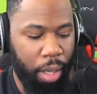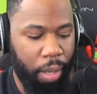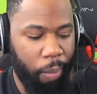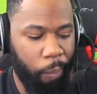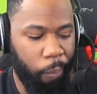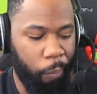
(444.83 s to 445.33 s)

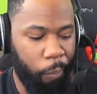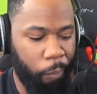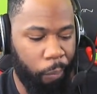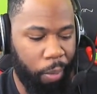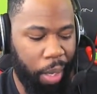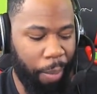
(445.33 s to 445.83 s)

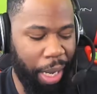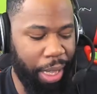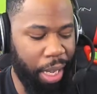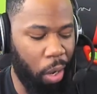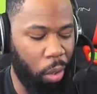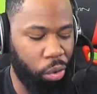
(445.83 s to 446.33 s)
Hmm. Can we get
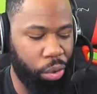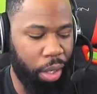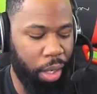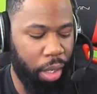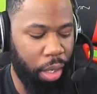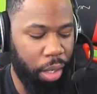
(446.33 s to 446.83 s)
the Ultra?
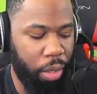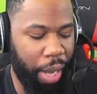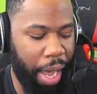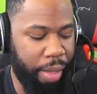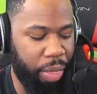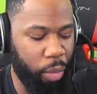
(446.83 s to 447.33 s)
You
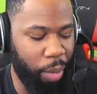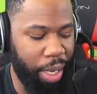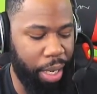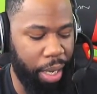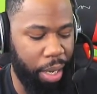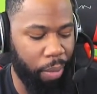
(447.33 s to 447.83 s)
get three
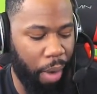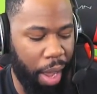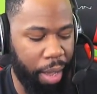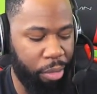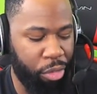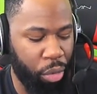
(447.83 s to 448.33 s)
key,
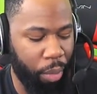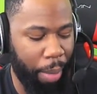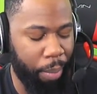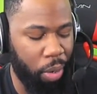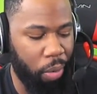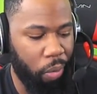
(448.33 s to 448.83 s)
right, for
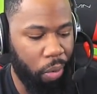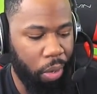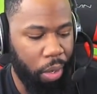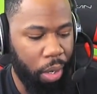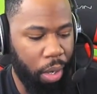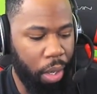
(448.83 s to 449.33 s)
Rainbow?
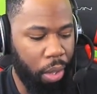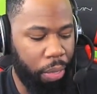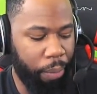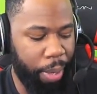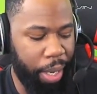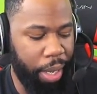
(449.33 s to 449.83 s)

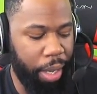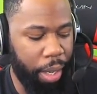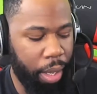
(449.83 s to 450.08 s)
Three.